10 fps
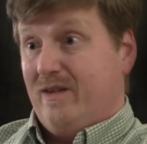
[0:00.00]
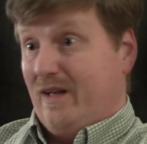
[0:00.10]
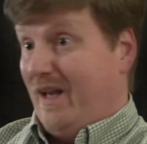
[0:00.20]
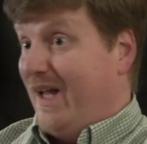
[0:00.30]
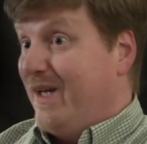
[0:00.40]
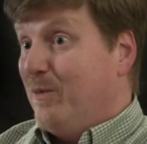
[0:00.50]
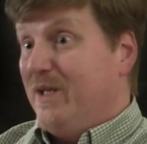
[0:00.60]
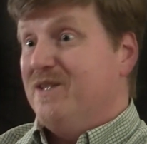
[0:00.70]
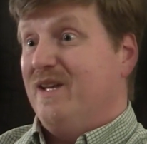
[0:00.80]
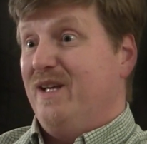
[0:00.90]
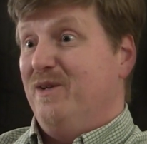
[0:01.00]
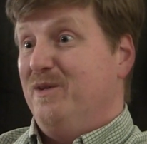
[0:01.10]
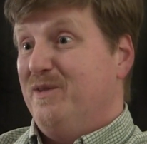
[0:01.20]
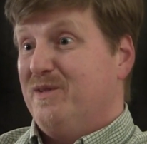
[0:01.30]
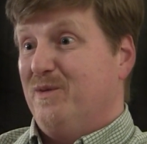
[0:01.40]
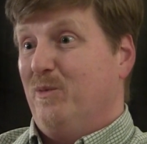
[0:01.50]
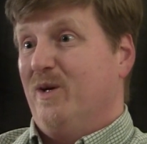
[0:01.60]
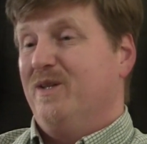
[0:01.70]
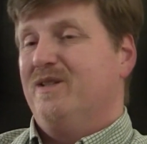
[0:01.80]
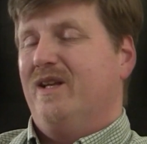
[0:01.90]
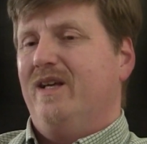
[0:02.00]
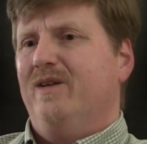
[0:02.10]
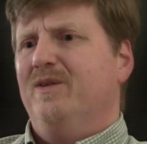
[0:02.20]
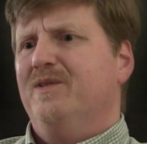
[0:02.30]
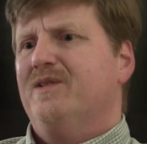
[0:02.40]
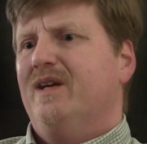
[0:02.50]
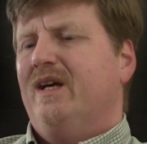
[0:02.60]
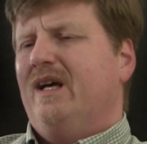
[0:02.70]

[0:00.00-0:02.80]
the language they use, the words they use.